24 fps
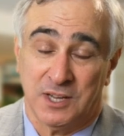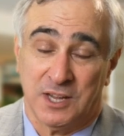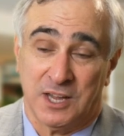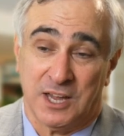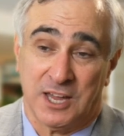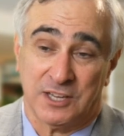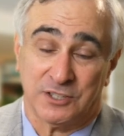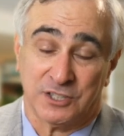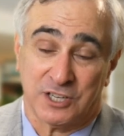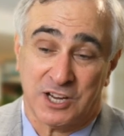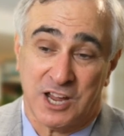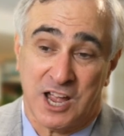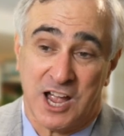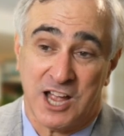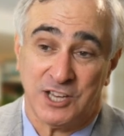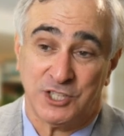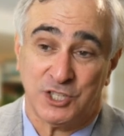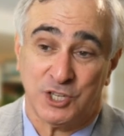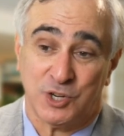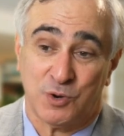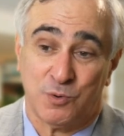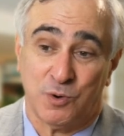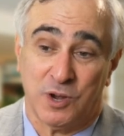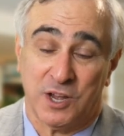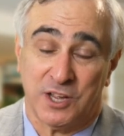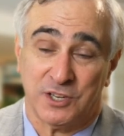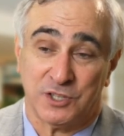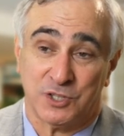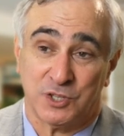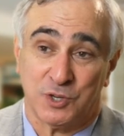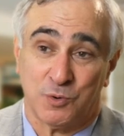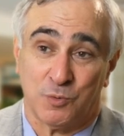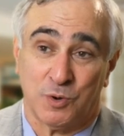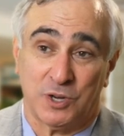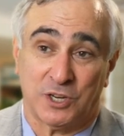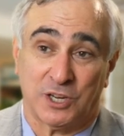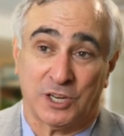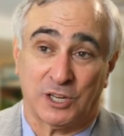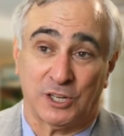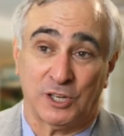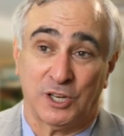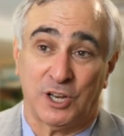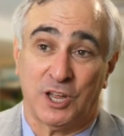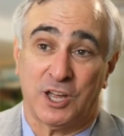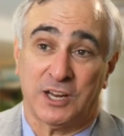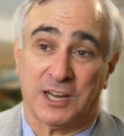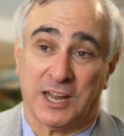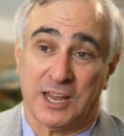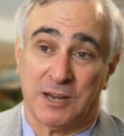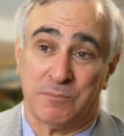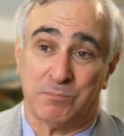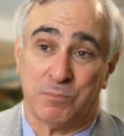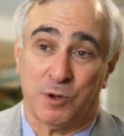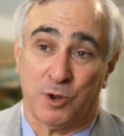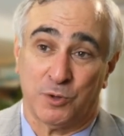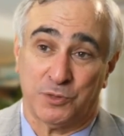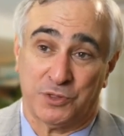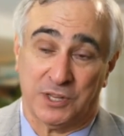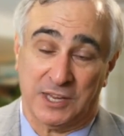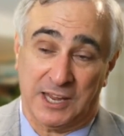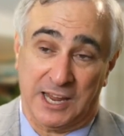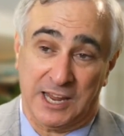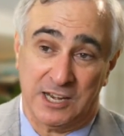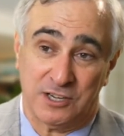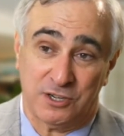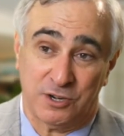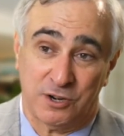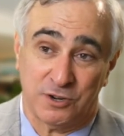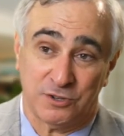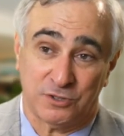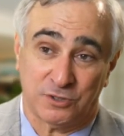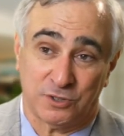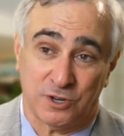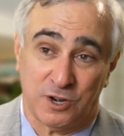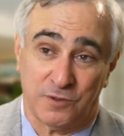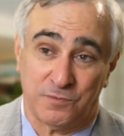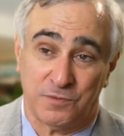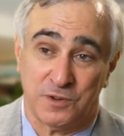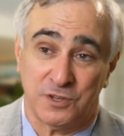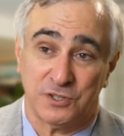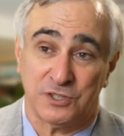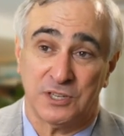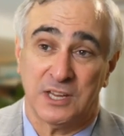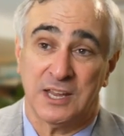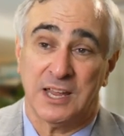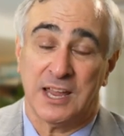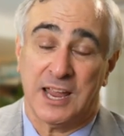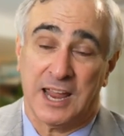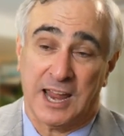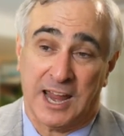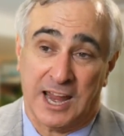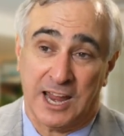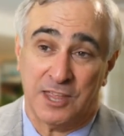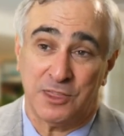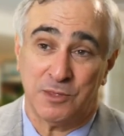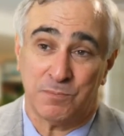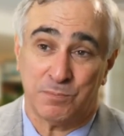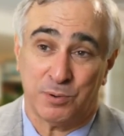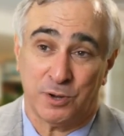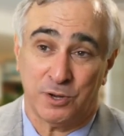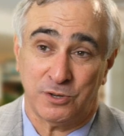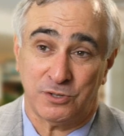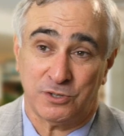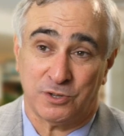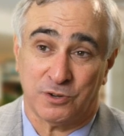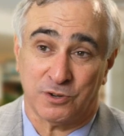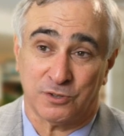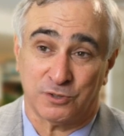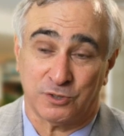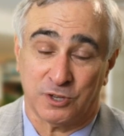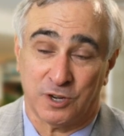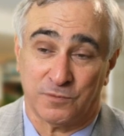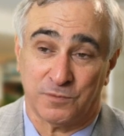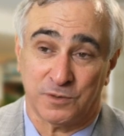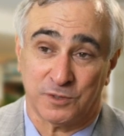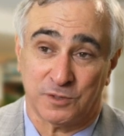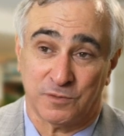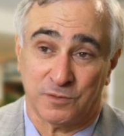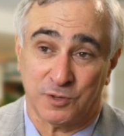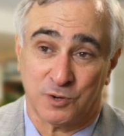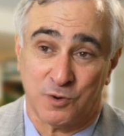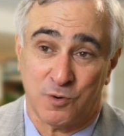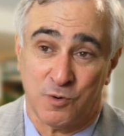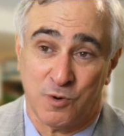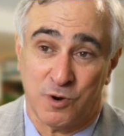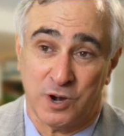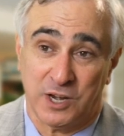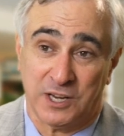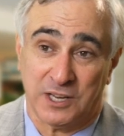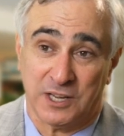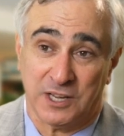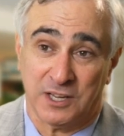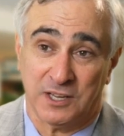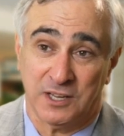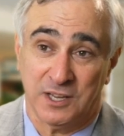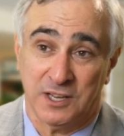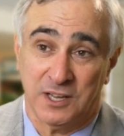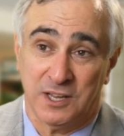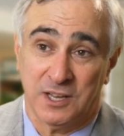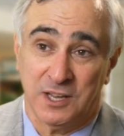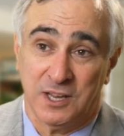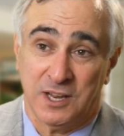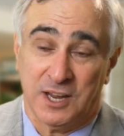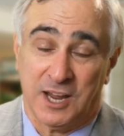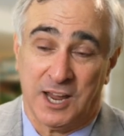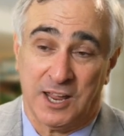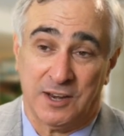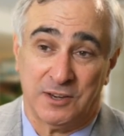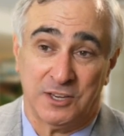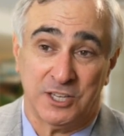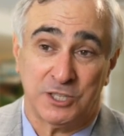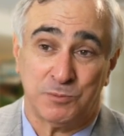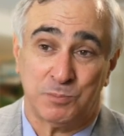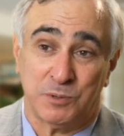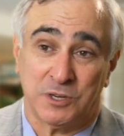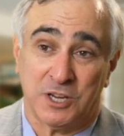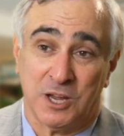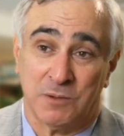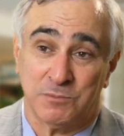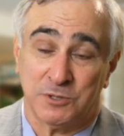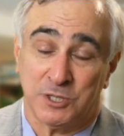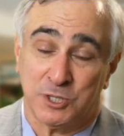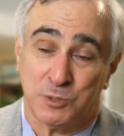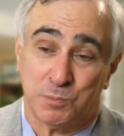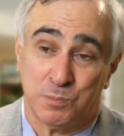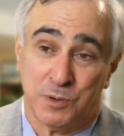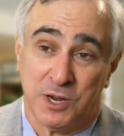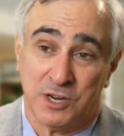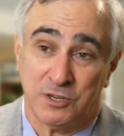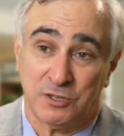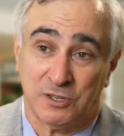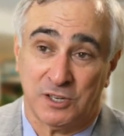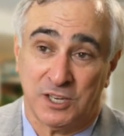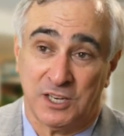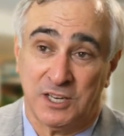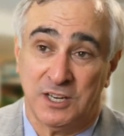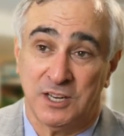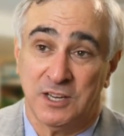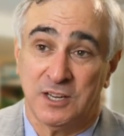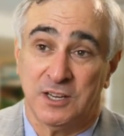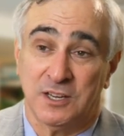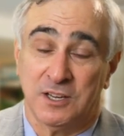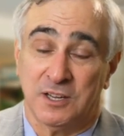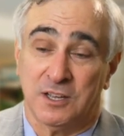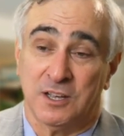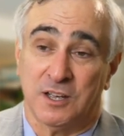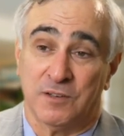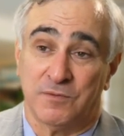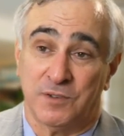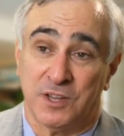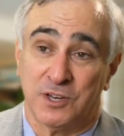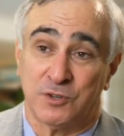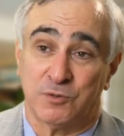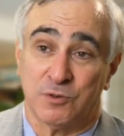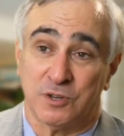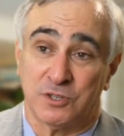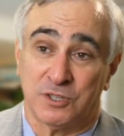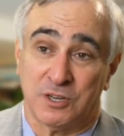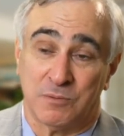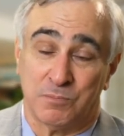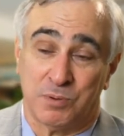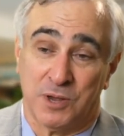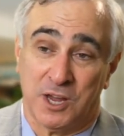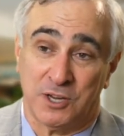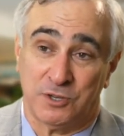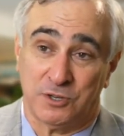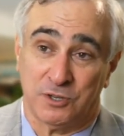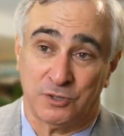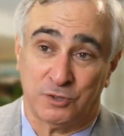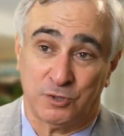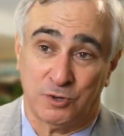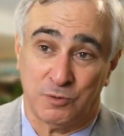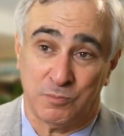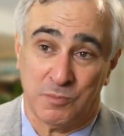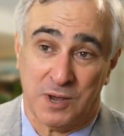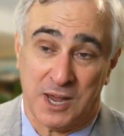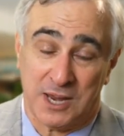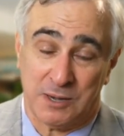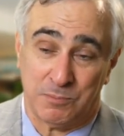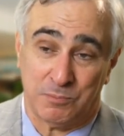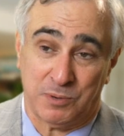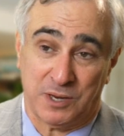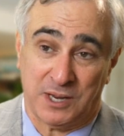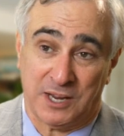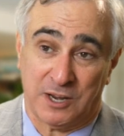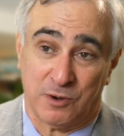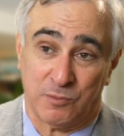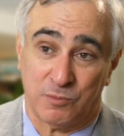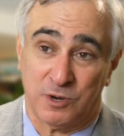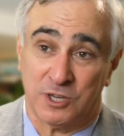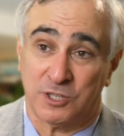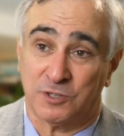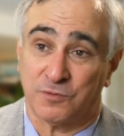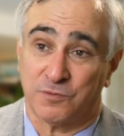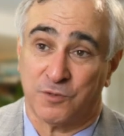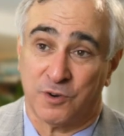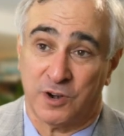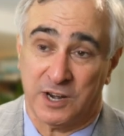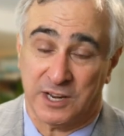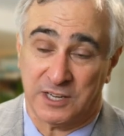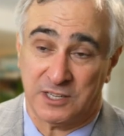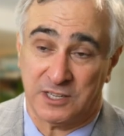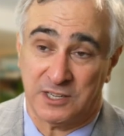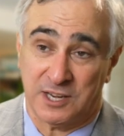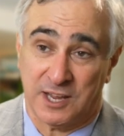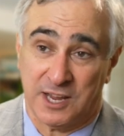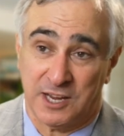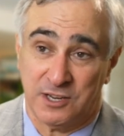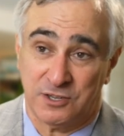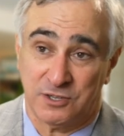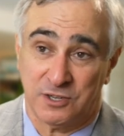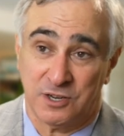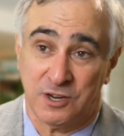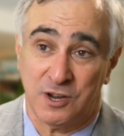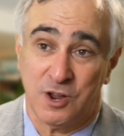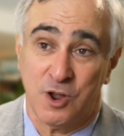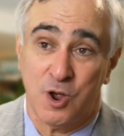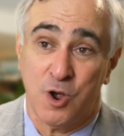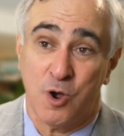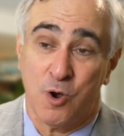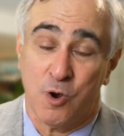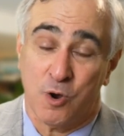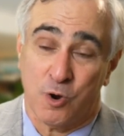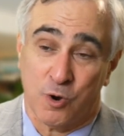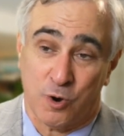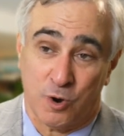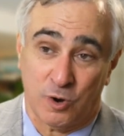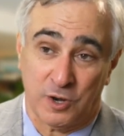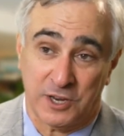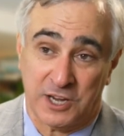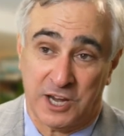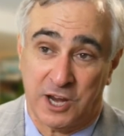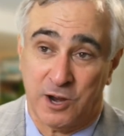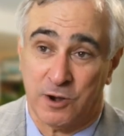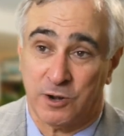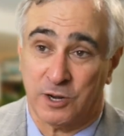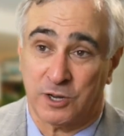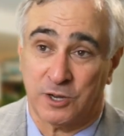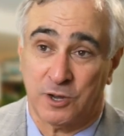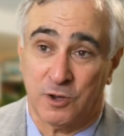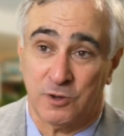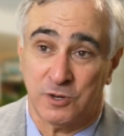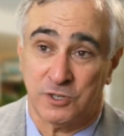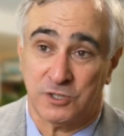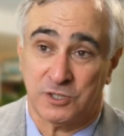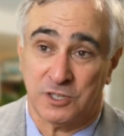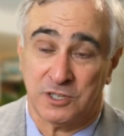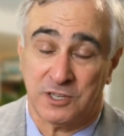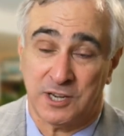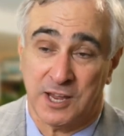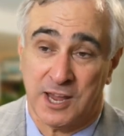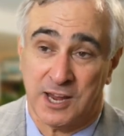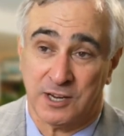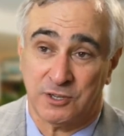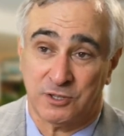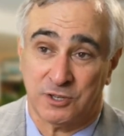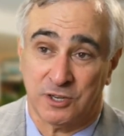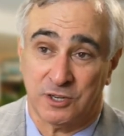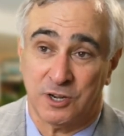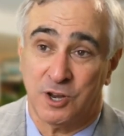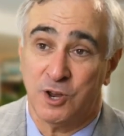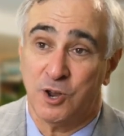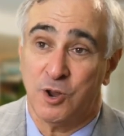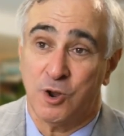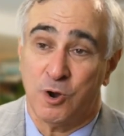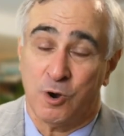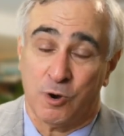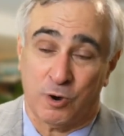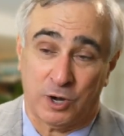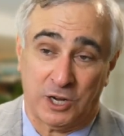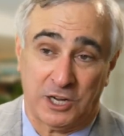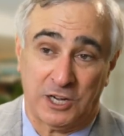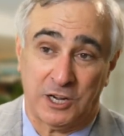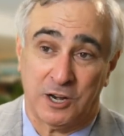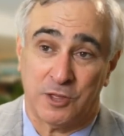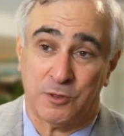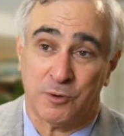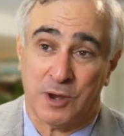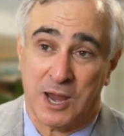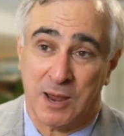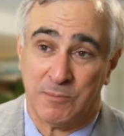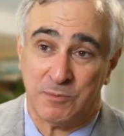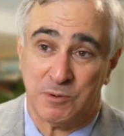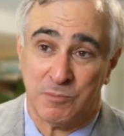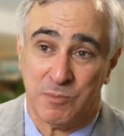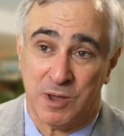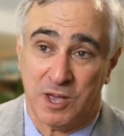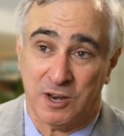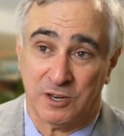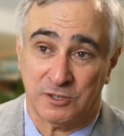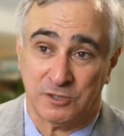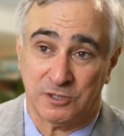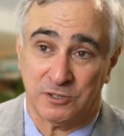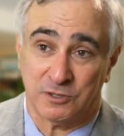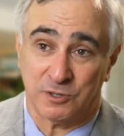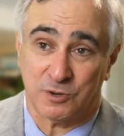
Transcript: As a consequence, we can look at both the anterior surface and the posterior surface of the cornea, and this becomes especially of interest in patients who might be at risk for ectasia, early keratoconus detection, or any other abnormalities in the